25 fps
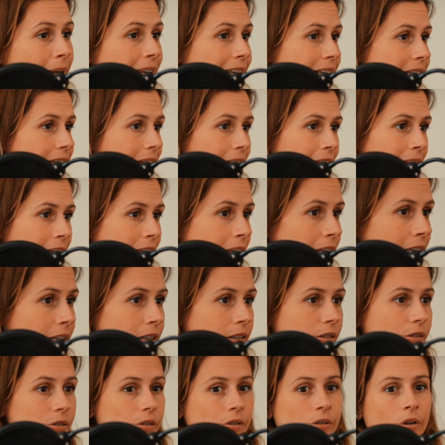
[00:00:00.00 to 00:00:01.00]

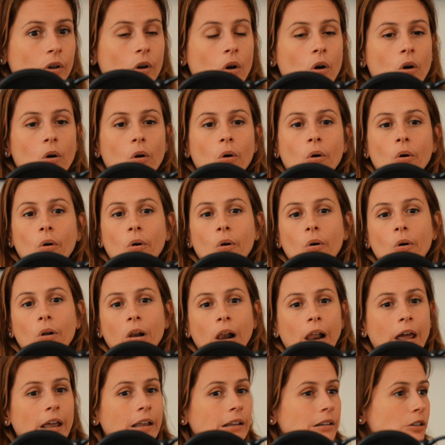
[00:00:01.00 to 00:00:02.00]
meetings or
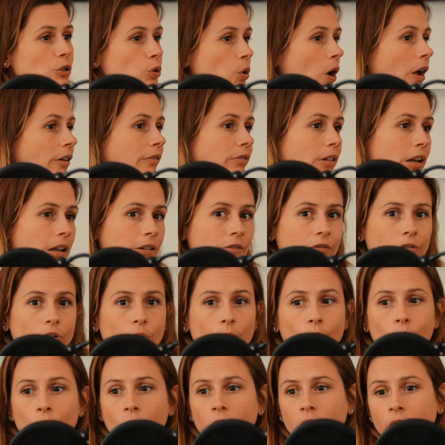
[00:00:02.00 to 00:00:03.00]
like traveling
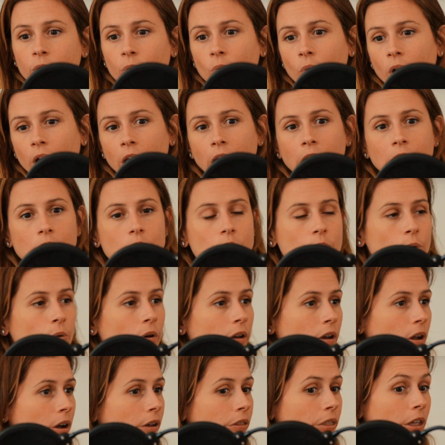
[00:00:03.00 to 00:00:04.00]
from one way to
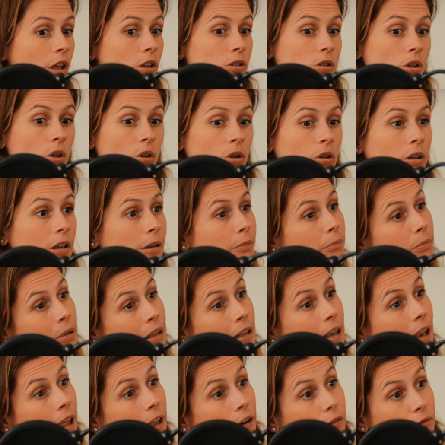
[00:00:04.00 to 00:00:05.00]
another so you can
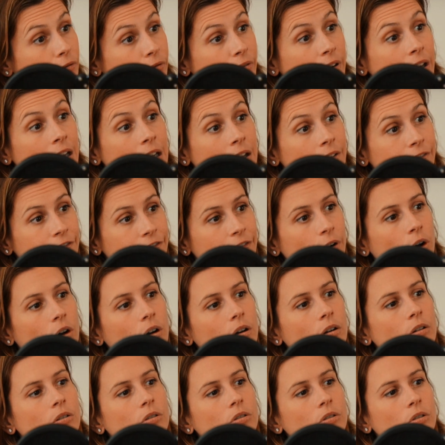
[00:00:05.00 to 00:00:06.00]
be like really
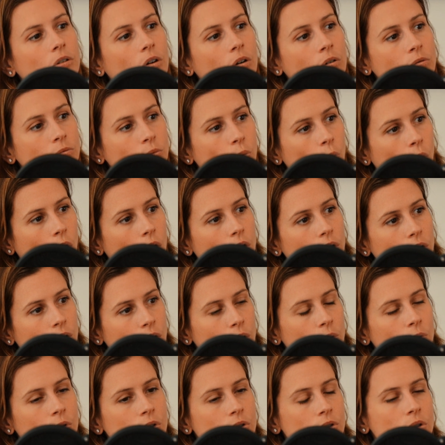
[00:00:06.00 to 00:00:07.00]
focused on what
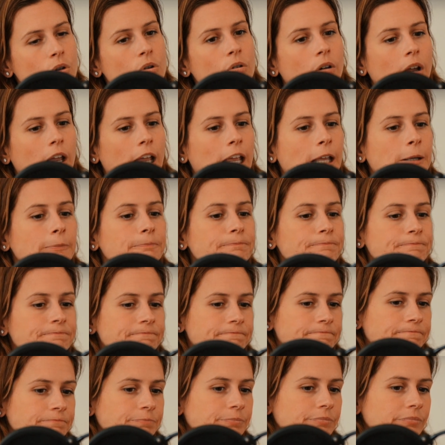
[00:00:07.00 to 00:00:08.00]
you're doing.
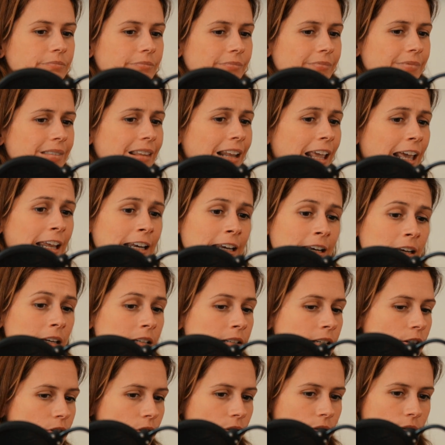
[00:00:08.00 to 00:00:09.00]
And in
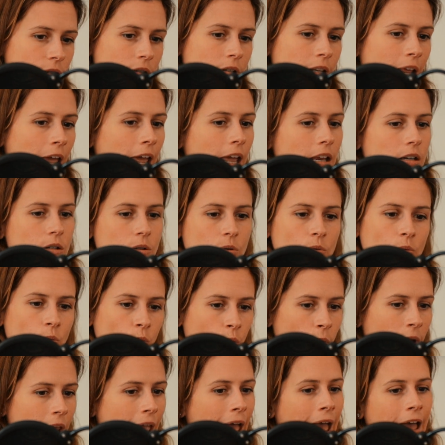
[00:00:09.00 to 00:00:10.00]
addition to that,
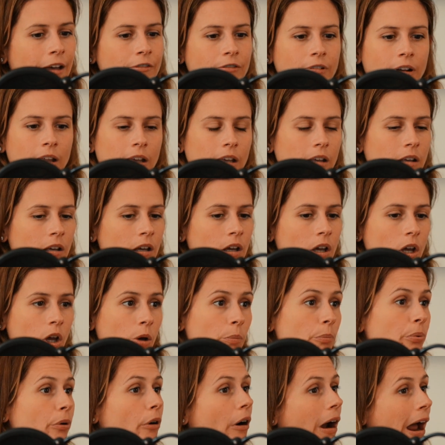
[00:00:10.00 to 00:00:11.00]
we have like
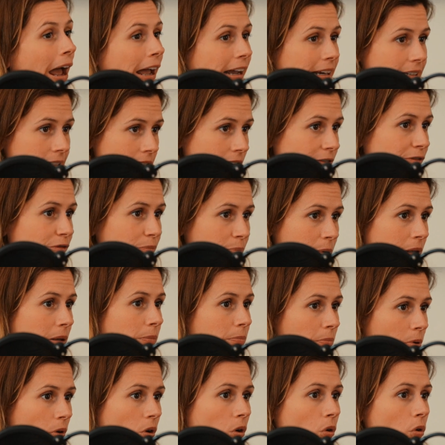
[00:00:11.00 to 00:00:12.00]
proactive
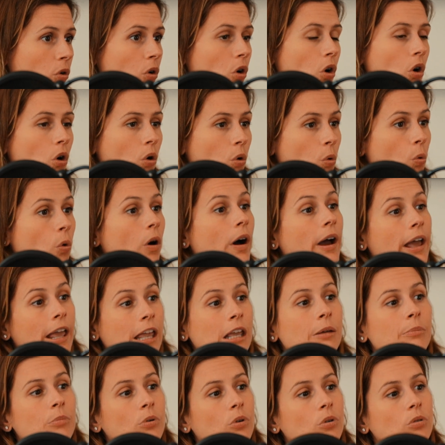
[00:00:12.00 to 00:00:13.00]
people who are
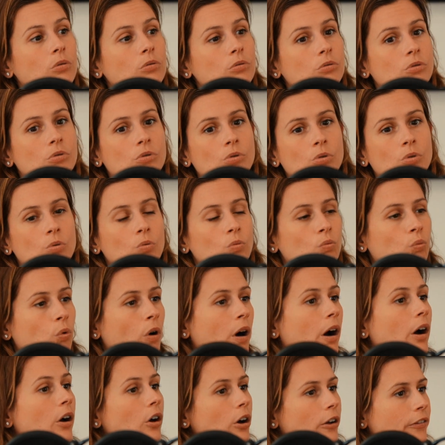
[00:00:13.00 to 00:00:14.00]
able to
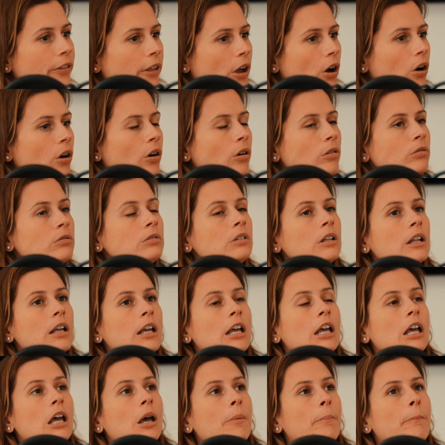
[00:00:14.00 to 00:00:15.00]
work on their own.
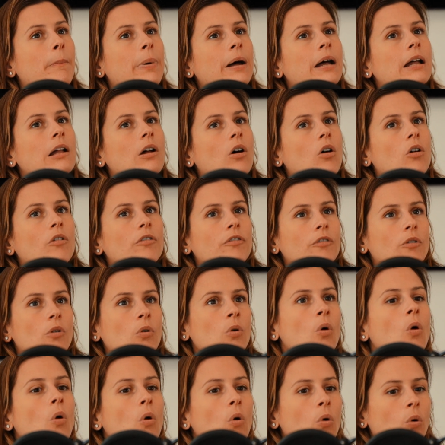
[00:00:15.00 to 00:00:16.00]
But of
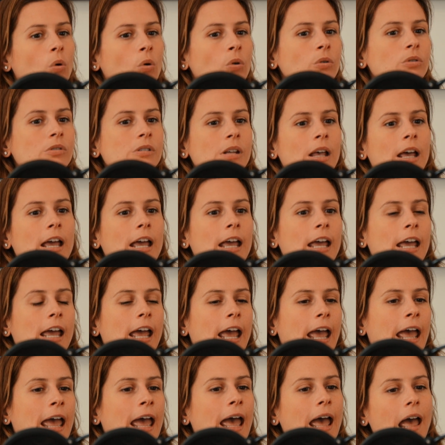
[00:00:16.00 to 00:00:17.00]
course,
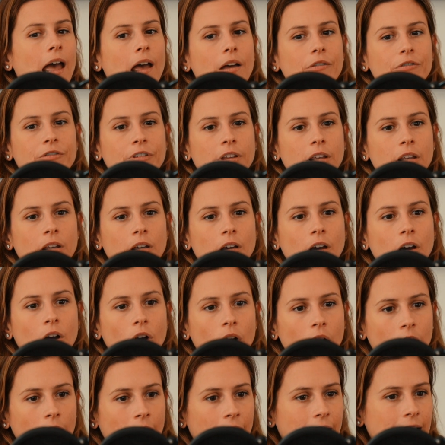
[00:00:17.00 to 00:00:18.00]
having a
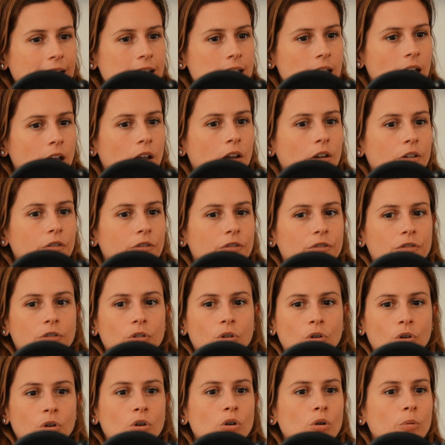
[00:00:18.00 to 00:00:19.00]
collective
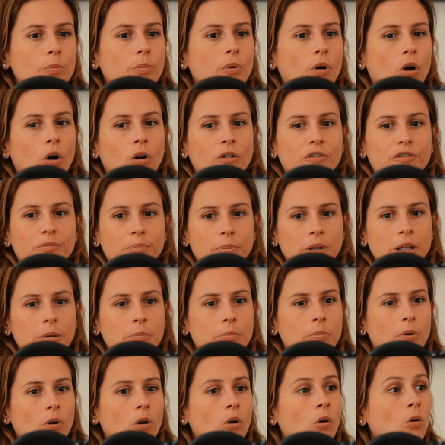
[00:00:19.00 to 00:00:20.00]
group of
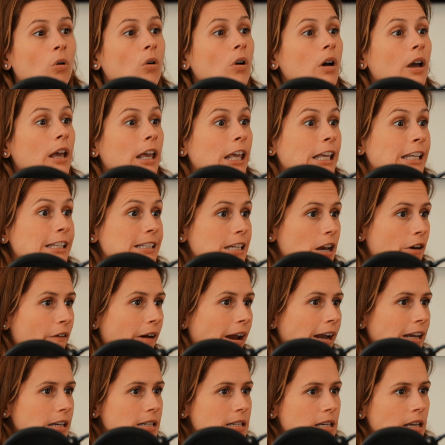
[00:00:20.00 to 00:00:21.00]
people
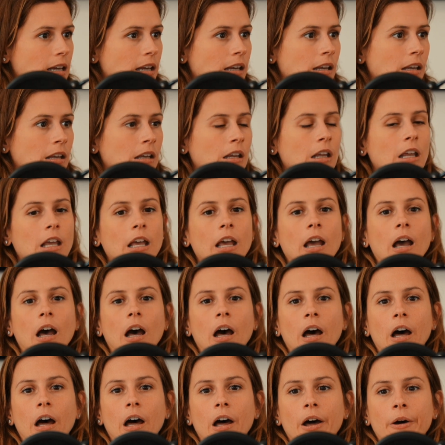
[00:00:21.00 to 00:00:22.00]
interacting,
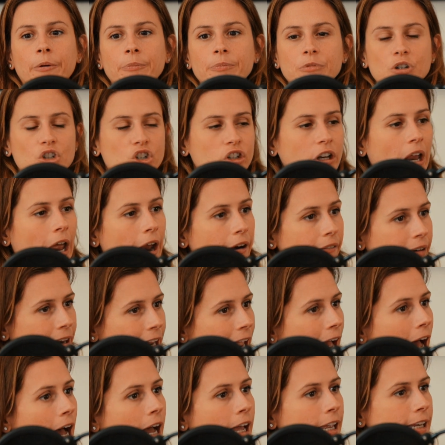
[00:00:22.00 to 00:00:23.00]
uh, sharing
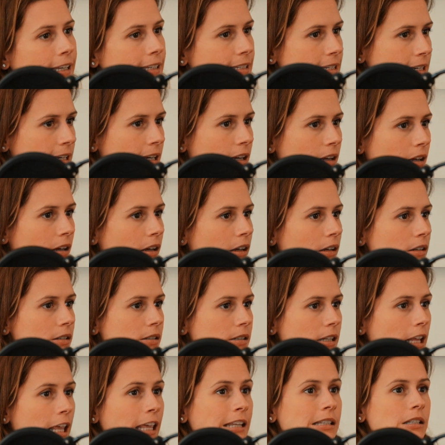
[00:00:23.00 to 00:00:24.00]

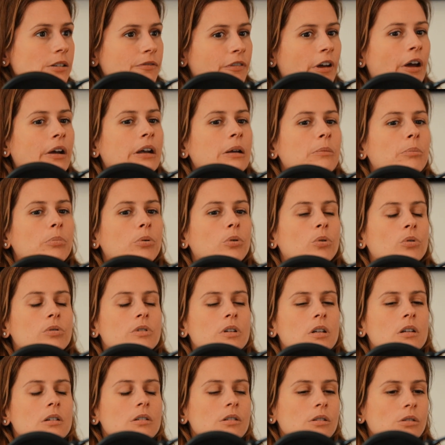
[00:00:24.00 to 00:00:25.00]
ideas, it's very
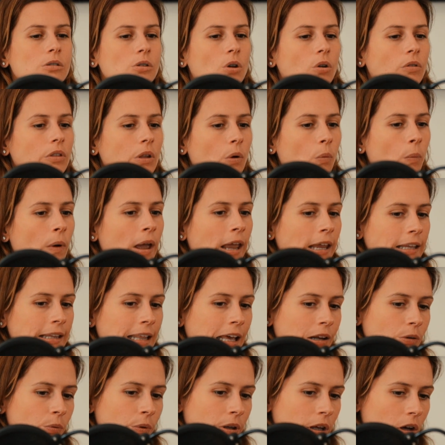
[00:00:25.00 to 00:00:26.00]
important. So the way
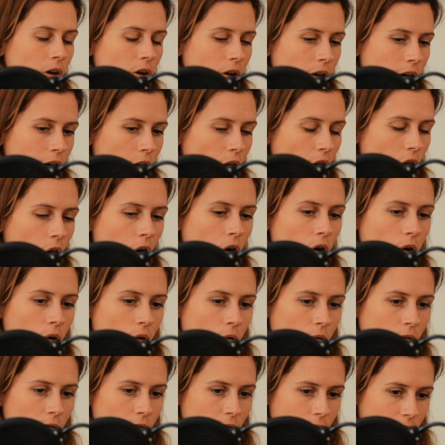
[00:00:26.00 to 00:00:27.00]
that we are going to
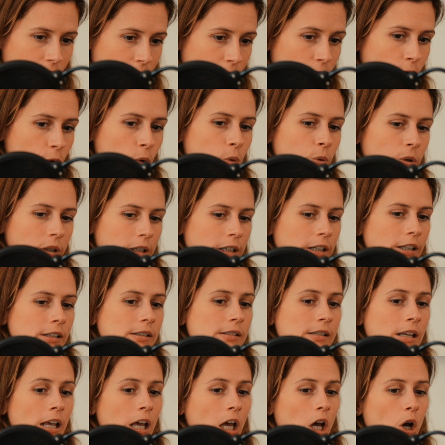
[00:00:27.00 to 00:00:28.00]
go
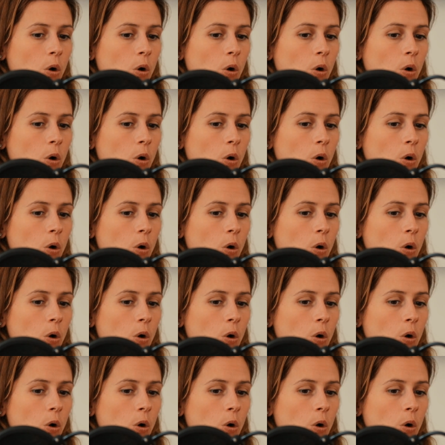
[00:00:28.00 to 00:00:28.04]
forwards,